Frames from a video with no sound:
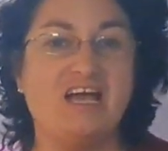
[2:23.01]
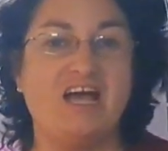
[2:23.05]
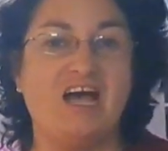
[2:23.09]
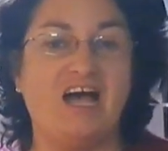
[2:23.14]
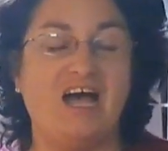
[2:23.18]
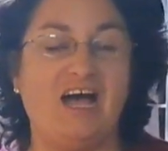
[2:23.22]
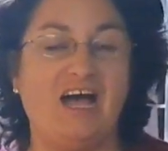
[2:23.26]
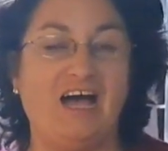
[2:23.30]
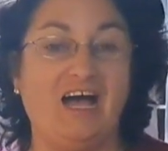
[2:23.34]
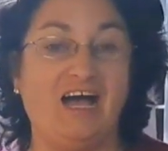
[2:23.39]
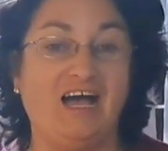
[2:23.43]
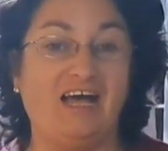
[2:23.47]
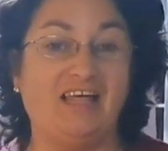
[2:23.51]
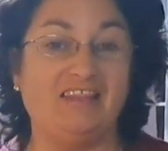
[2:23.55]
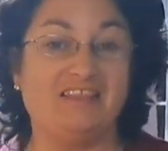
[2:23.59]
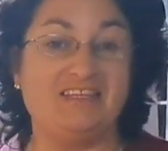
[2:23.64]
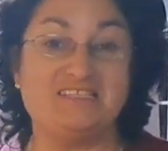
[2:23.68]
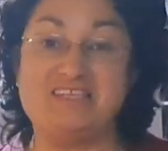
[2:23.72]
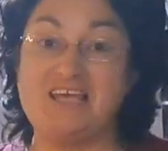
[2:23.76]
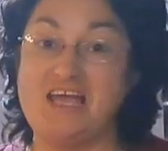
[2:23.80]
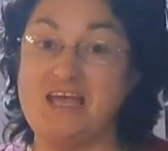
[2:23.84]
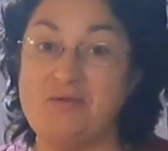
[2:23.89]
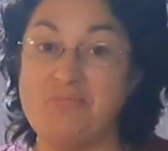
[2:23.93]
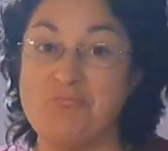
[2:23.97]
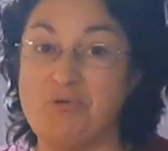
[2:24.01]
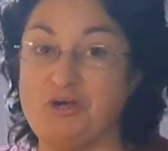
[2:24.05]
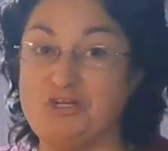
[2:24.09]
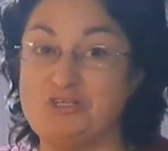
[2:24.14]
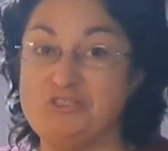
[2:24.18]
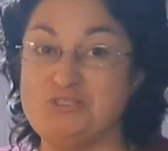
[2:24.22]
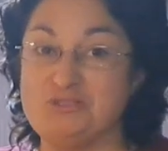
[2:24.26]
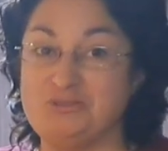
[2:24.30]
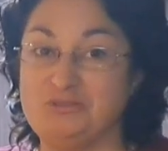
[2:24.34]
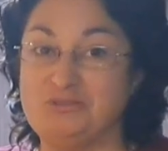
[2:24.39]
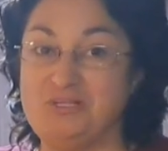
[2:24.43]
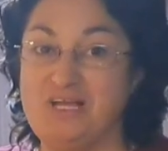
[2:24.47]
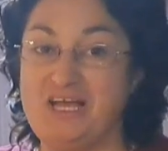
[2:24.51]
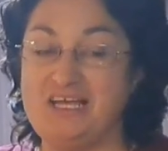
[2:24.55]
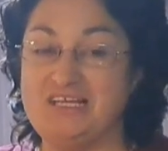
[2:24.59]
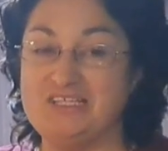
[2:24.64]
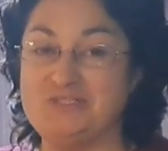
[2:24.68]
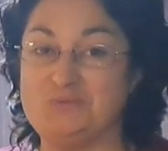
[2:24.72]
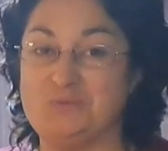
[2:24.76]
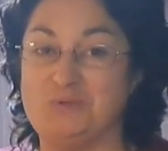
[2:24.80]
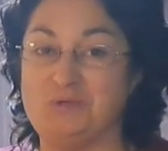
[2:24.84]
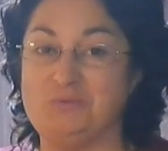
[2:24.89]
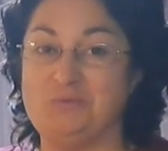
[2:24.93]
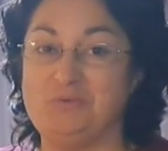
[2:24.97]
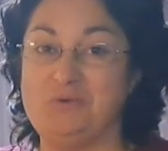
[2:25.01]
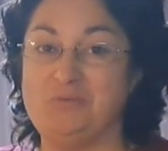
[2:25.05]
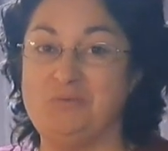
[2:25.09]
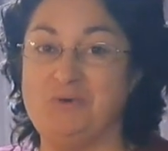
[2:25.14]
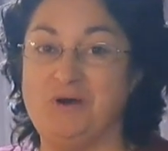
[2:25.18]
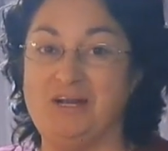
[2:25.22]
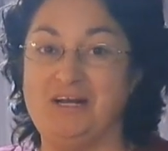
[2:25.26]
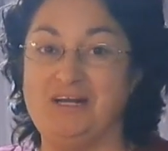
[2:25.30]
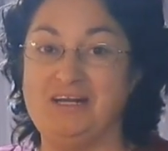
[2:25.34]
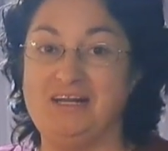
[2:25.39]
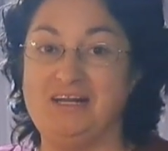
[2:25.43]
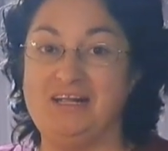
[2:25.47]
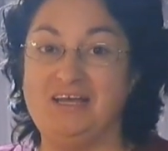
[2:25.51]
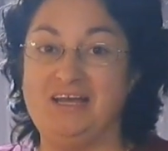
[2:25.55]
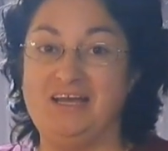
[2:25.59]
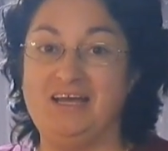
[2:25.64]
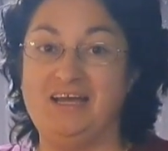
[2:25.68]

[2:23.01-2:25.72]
The same bottle as what we won